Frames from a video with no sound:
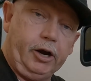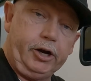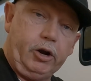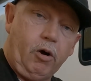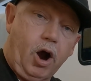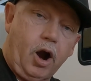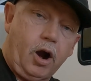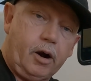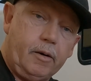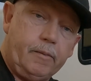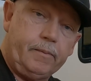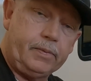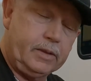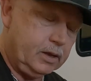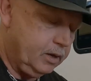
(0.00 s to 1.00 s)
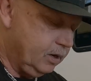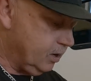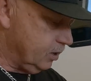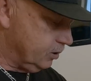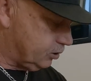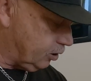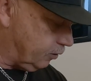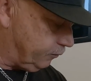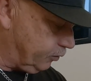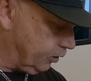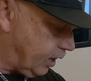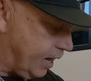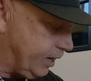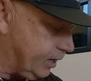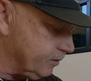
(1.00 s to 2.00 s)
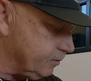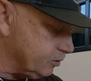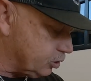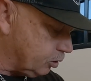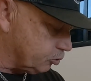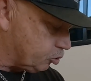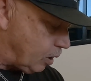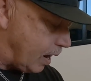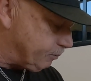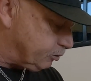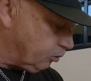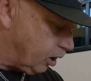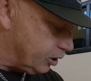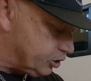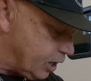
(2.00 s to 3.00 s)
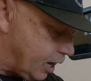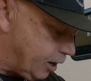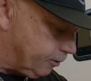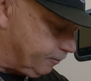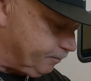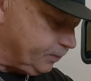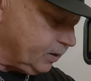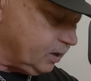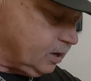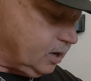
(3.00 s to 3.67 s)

here you are. So if you like it, subscribe to our channel.